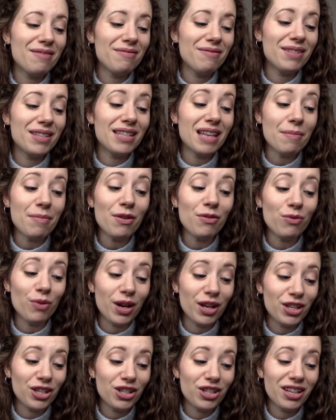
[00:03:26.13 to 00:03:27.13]
some of
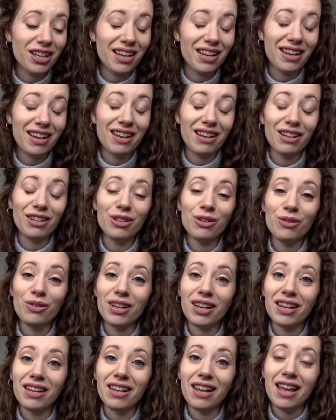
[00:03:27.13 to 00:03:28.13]
which
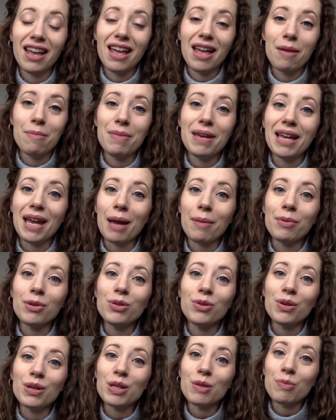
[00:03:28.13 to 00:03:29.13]
included being able
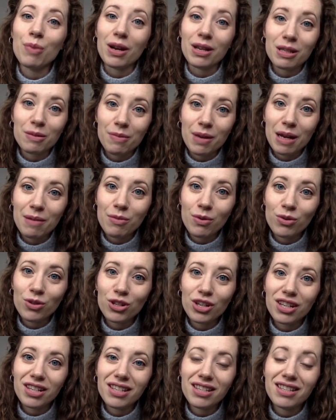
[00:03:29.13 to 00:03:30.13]
to express my
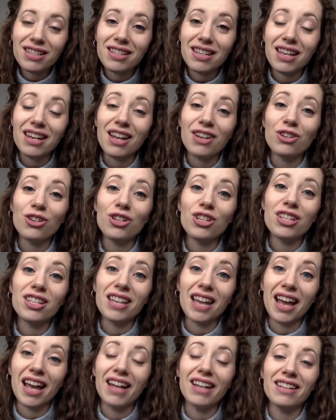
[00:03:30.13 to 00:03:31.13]
emotions and
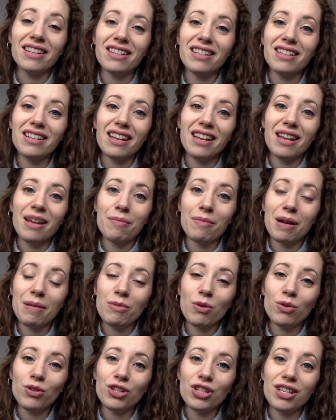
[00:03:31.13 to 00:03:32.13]
understand my
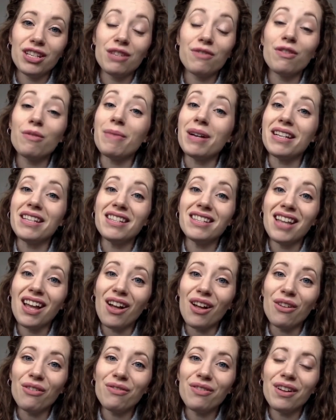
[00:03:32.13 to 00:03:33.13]
emotions for
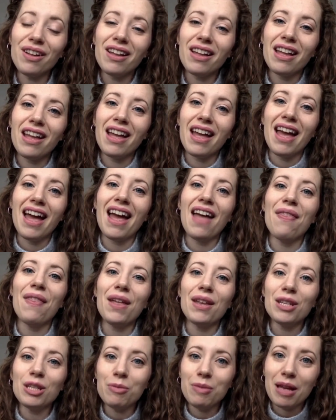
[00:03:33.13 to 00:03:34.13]
myself, and
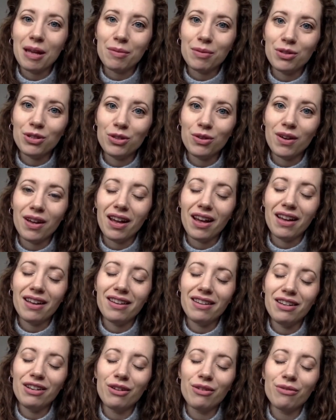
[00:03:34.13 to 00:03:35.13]
then to be able to,
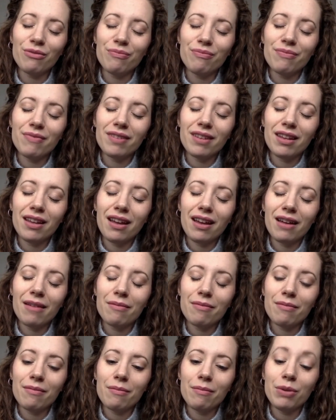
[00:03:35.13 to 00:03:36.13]
you know,
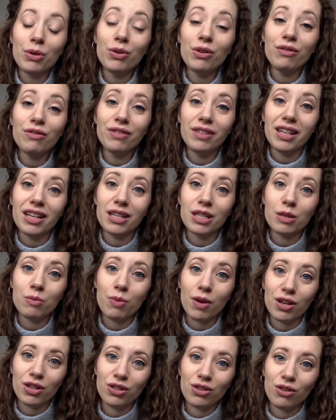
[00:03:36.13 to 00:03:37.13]
um, beautifully
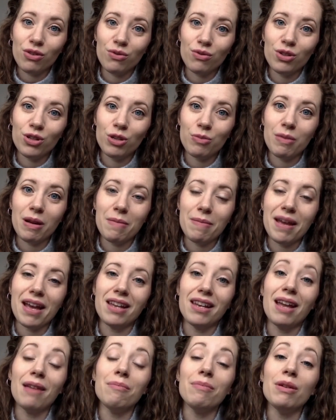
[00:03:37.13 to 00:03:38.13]
express those to my
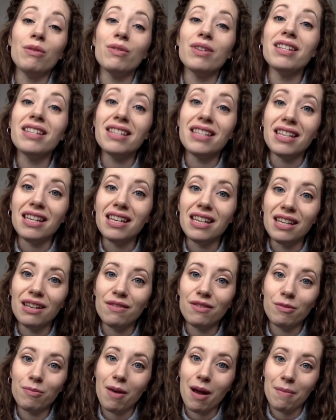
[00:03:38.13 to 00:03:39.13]
man and be
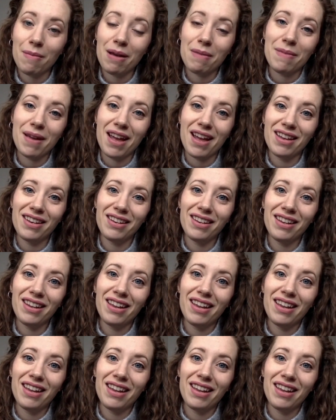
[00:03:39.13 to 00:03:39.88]
received by my man.